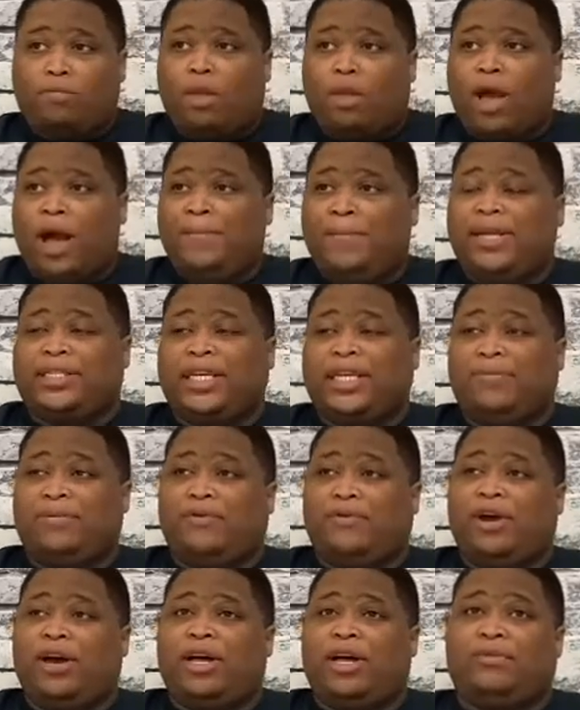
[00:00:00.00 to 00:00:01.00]
I mean, let's keep it
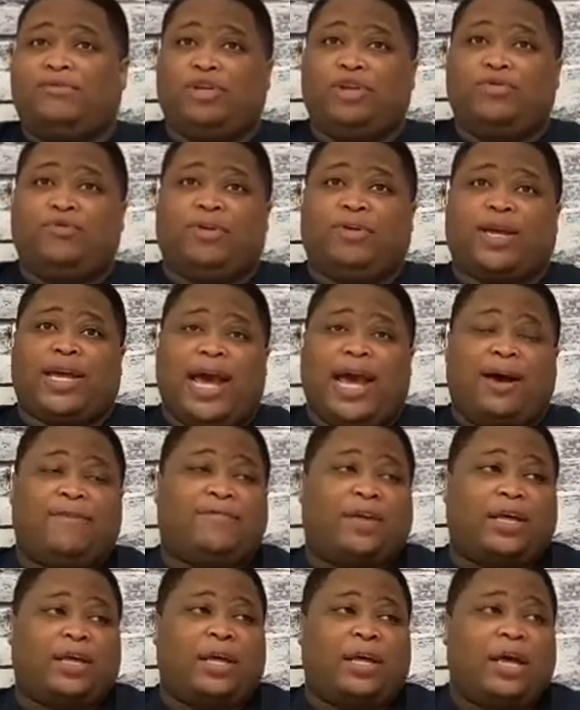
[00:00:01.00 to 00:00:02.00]
real. When you were a
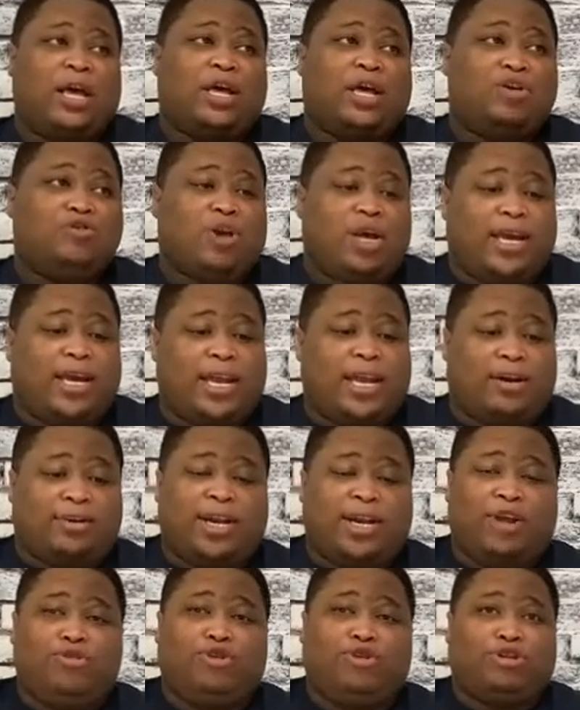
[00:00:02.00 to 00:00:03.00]
Calvin, you could get on
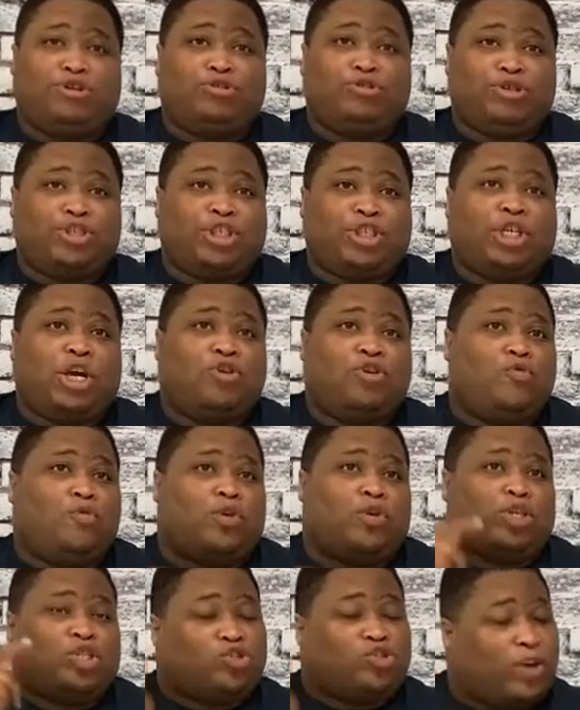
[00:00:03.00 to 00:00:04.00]
there, you could do the show, you
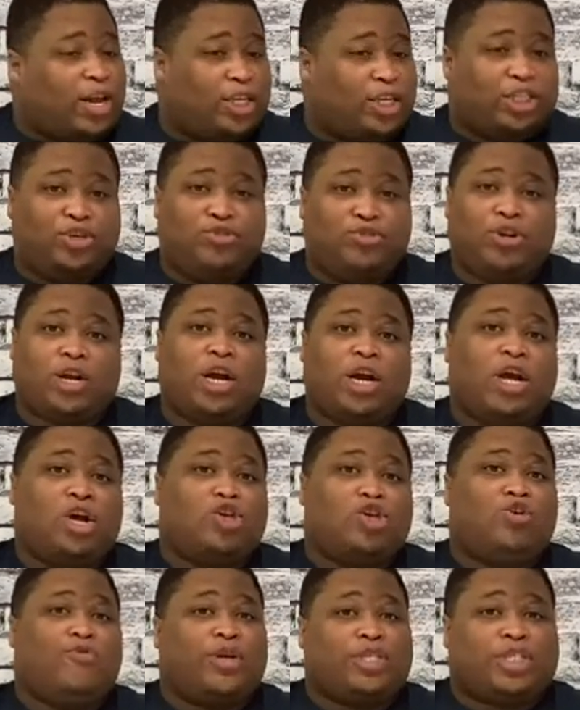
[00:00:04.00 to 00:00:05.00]
were a straight shooter,
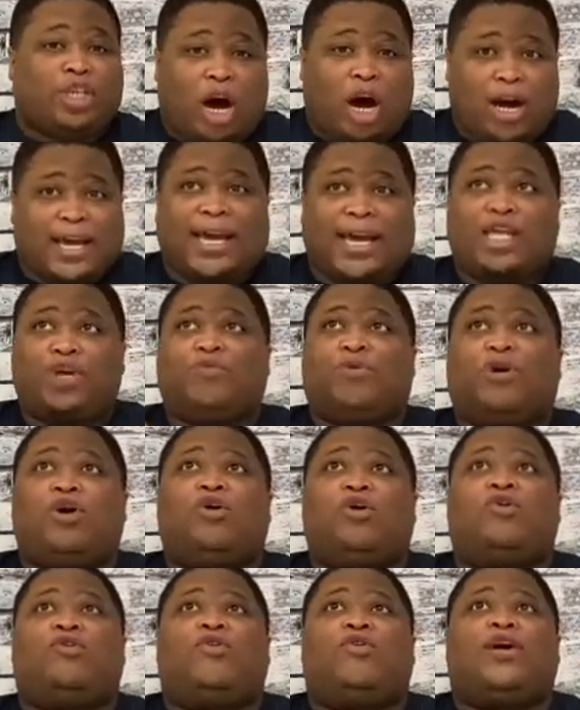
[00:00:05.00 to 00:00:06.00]
you were talking, you were
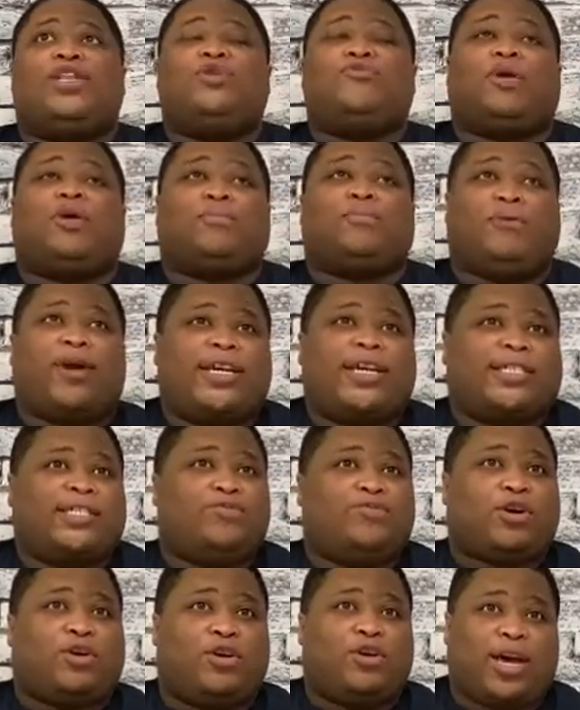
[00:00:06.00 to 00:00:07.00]
on, you were present, you
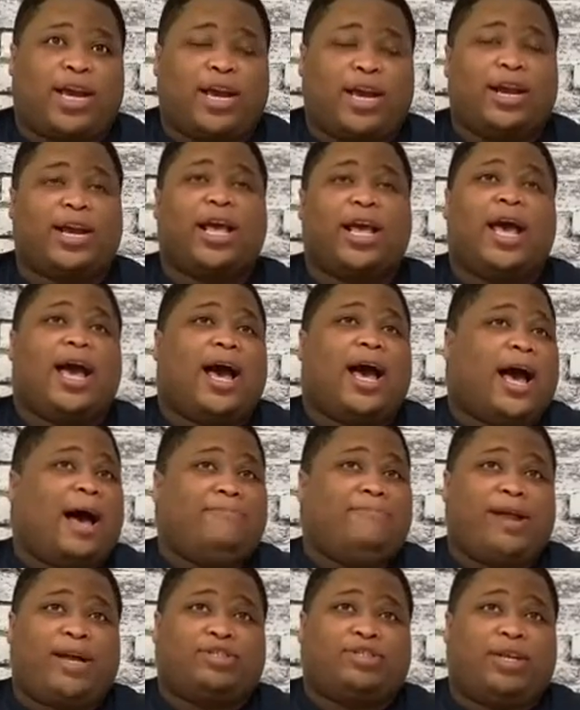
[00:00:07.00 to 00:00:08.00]
were coherent.
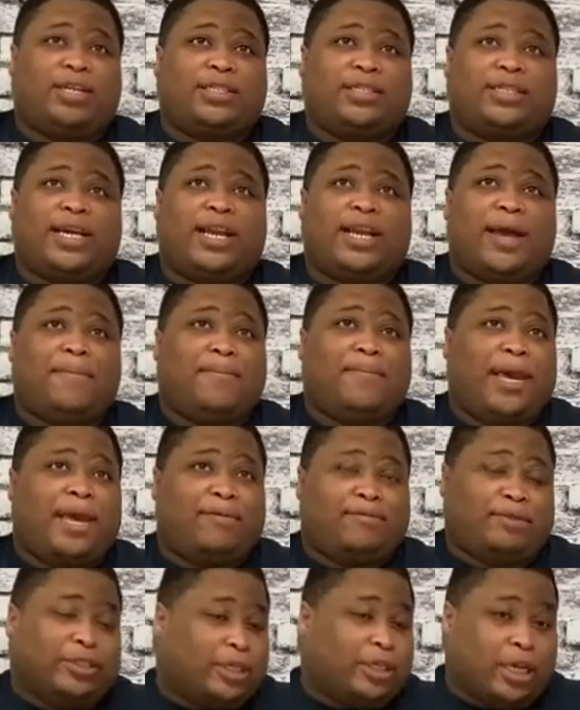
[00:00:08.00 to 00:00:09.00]
I'm not trying to say that
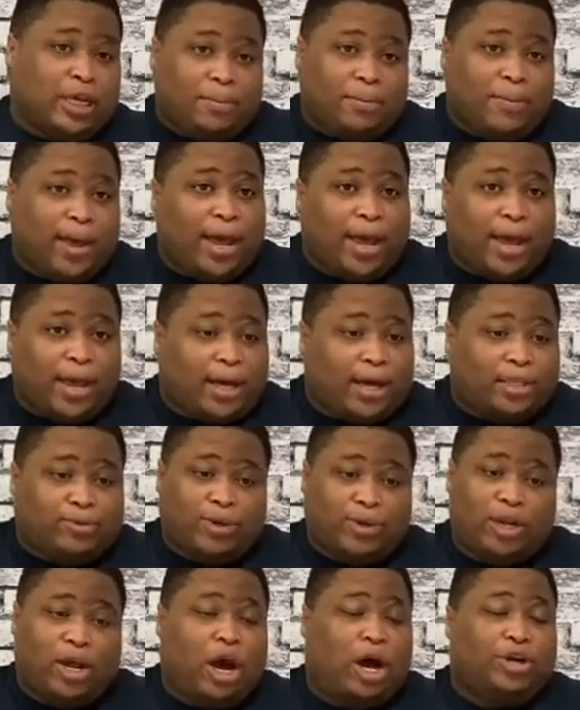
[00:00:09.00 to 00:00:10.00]
man was a good man, because
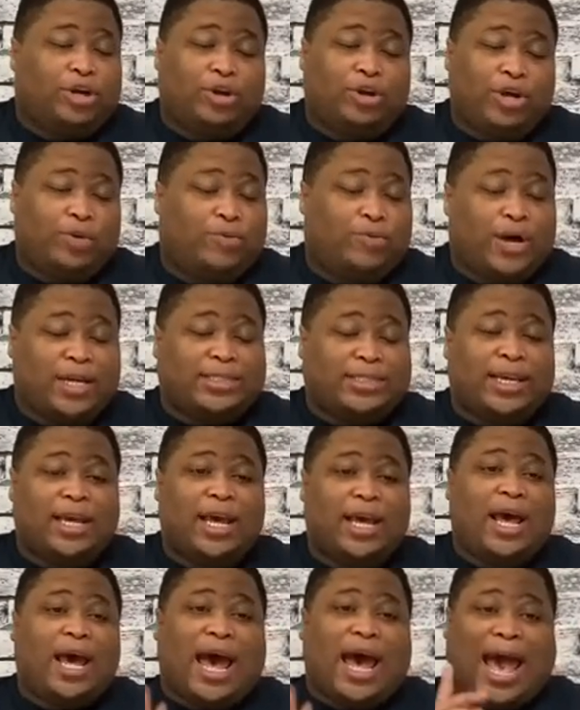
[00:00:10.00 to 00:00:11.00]
we all know he wasn't.
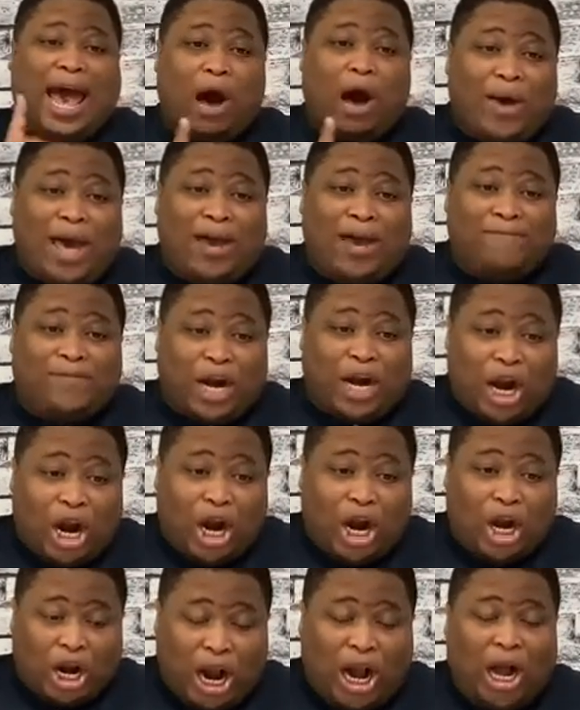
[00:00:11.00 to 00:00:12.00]

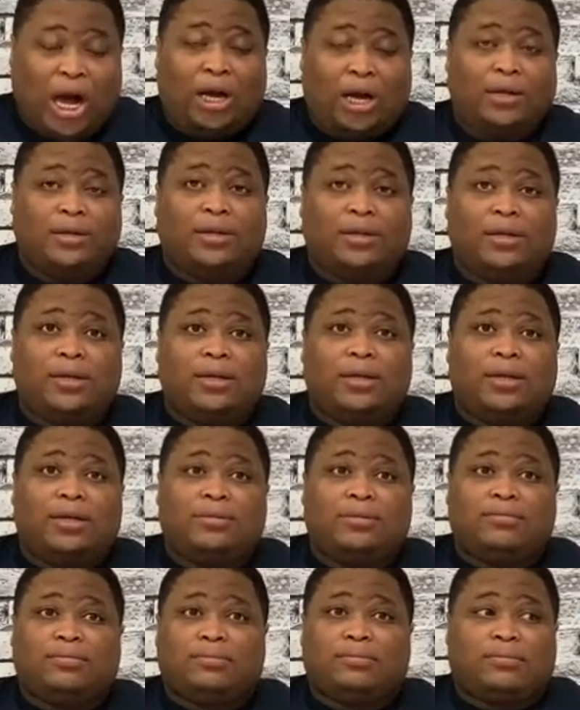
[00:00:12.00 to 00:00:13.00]
However,
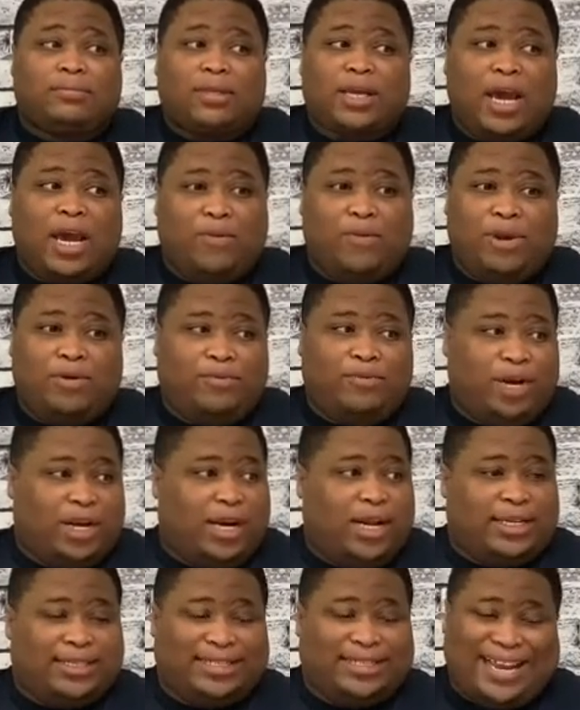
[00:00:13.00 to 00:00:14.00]
it wasn't what it
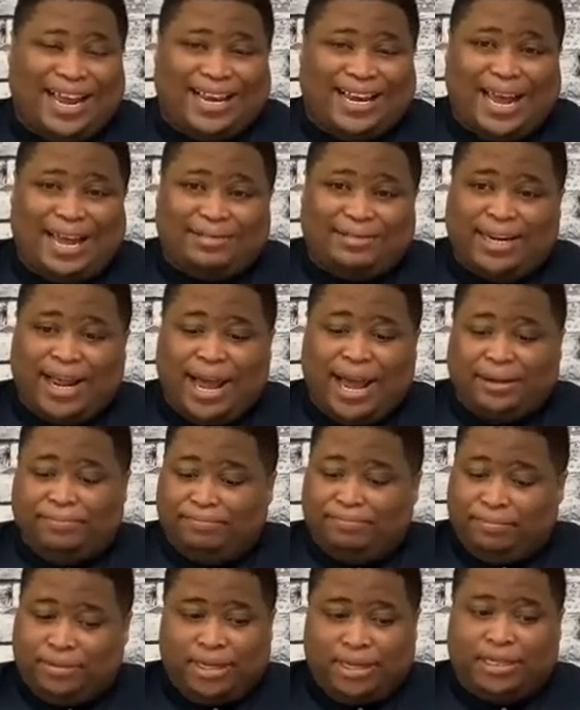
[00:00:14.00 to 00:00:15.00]
is now today.
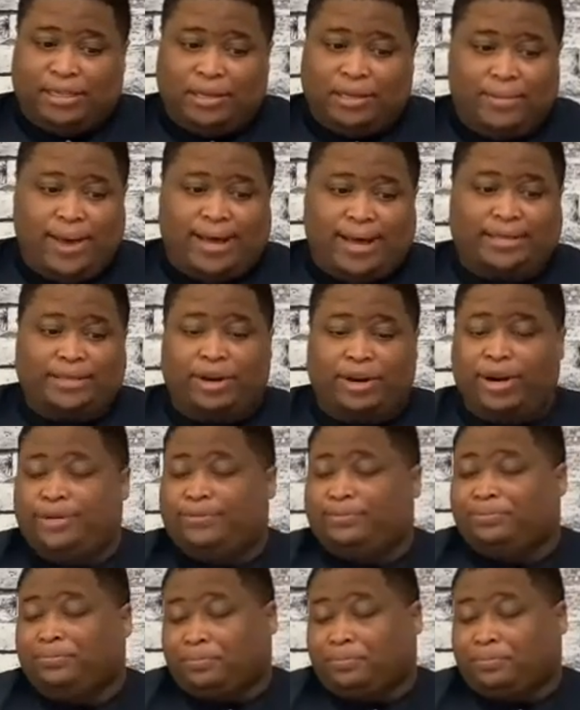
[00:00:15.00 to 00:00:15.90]
It's a mess, girl.